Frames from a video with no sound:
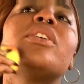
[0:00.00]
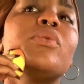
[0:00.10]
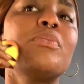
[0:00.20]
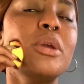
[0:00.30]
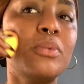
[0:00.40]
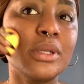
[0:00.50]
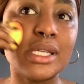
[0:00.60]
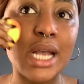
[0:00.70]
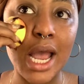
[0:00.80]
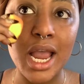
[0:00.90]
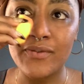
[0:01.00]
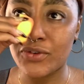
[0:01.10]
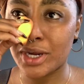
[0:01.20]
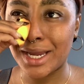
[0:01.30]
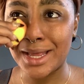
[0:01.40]
what people say,
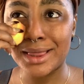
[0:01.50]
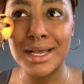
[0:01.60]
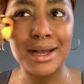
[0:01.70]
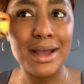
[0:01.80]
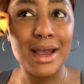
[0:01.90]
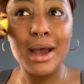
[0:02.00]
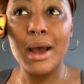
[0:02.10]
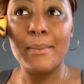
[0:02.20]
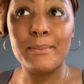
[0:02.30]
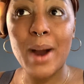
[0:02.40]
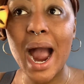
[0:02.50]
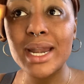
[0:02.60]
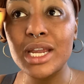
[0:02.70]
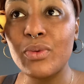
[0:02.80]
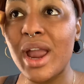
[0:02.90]
forget the
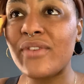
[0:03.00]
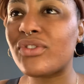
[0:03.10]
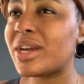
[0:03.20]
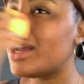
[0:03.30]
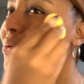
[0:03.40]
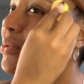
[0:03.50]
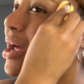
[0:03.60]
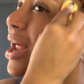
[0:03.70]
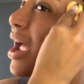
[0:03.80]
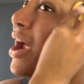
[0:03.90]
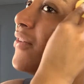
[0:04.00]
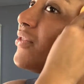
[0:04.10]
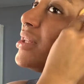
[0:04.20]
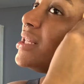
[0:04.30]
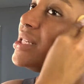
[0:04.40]
body weight, forget
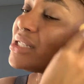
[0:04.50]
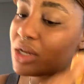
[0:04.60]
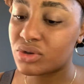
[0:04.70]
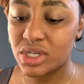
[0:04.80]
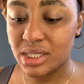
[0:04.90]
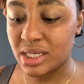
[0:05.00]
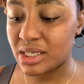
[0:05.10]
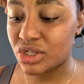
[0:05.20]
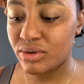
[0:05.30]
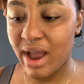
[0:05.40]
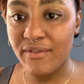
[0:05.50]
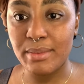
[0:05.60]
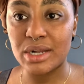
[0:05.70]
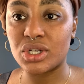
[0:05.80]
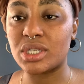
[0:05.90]
whatever these notions is that you have
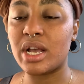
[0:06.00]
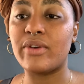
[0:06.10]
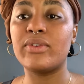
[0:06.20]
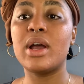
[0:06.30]
about yourself.